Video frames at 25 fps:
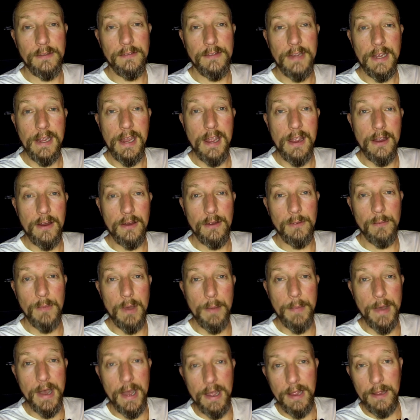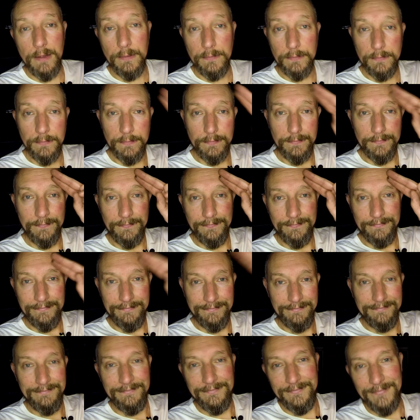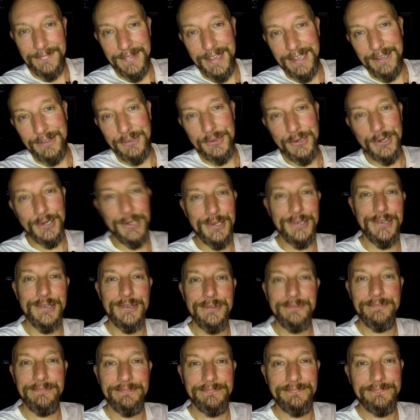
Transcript: Take care, bye bye, and toodaloo.